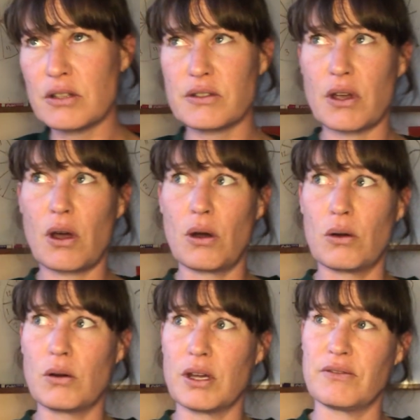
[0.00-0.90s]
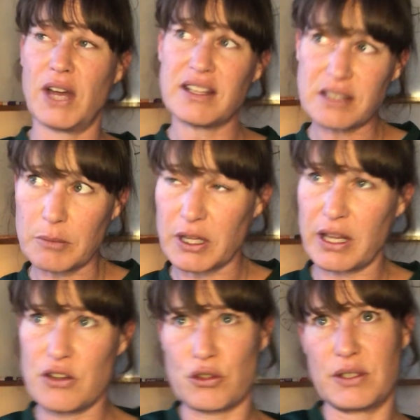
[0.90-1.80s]
So if that's something that
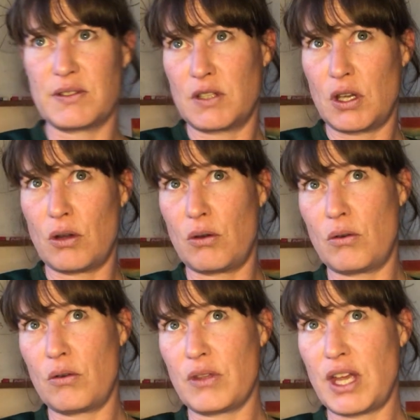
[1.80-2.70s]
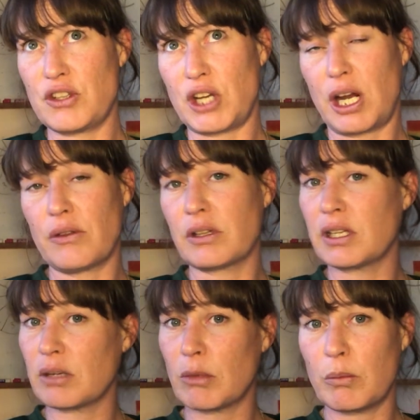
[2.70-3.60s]
interests you, then check out the
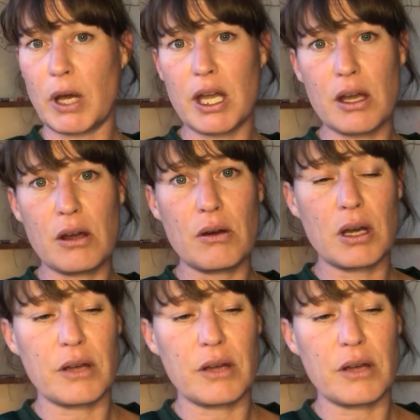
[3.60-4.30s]
link in my bio.